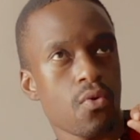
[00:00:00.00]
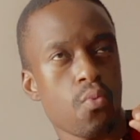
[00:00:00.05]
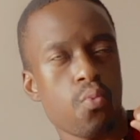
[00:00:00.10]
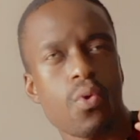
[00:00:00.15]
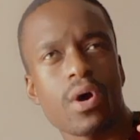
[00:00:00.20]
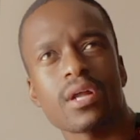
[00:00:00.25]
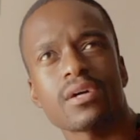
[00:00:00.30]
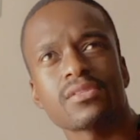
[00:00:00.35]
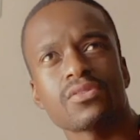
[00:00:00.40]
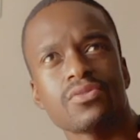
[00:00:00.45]

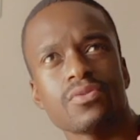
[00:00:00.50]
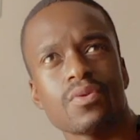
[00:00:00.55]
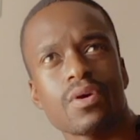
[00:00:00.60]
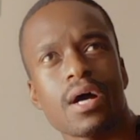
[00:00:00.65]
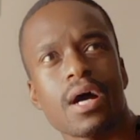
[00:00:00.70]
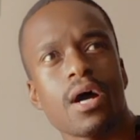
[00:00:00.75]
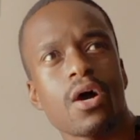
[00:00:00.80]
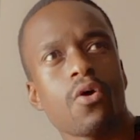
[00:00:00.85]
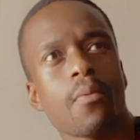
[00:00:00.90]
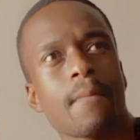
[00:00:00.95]
What else
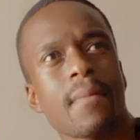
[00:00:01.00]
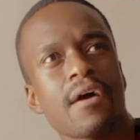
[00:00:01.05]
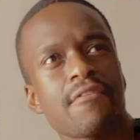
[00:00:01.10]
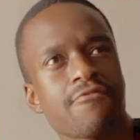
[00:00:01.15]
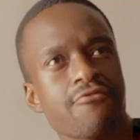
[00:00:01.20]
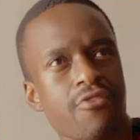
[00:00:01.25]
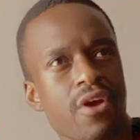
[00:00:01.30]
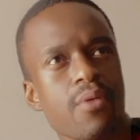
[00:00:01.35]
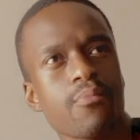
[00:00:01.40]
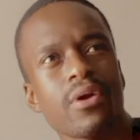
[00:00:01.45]
my
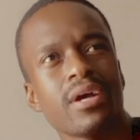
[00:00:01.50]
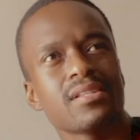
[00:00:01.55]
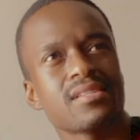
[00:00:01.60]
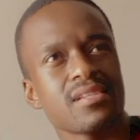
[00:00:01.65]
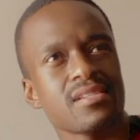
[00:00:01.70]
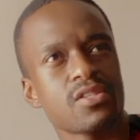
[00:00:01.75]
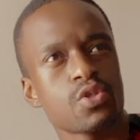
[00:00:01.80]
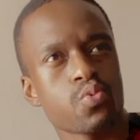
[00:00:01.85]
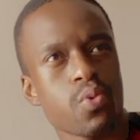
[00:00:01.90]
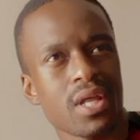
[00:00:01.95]
frame rate
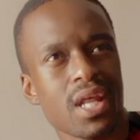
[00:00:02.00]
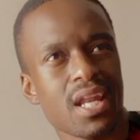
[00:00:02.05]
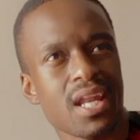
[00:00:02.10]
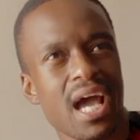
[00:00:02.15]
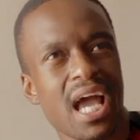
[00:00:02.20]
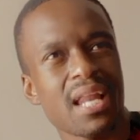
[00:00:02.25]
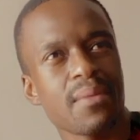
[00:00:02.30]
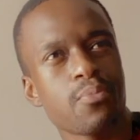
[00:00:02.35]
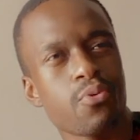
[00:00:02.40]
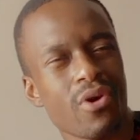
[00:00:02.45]
is
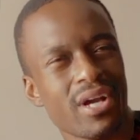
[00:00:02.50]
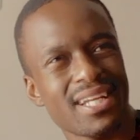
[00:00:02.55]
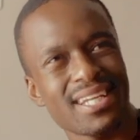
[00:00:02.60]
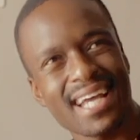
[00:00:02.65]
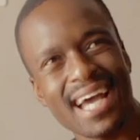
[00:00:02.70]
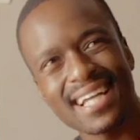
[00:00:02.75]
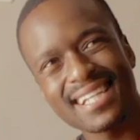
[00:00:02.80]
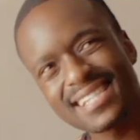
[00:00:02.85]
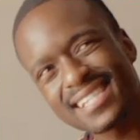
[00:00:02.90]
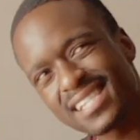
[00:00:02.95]

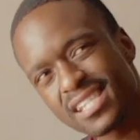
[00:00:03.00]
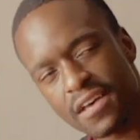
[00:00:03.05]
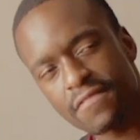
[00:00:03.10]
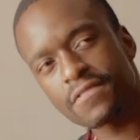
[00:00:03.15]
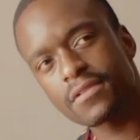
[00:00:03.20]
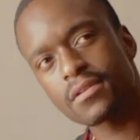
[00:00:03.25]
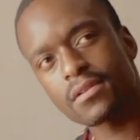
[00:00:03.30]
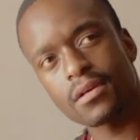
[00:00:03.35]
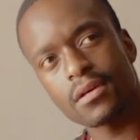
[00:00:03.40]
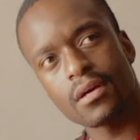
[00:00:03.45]

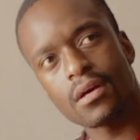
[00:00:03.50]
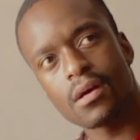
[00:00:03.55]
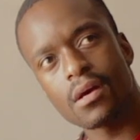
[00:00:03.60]
29.97.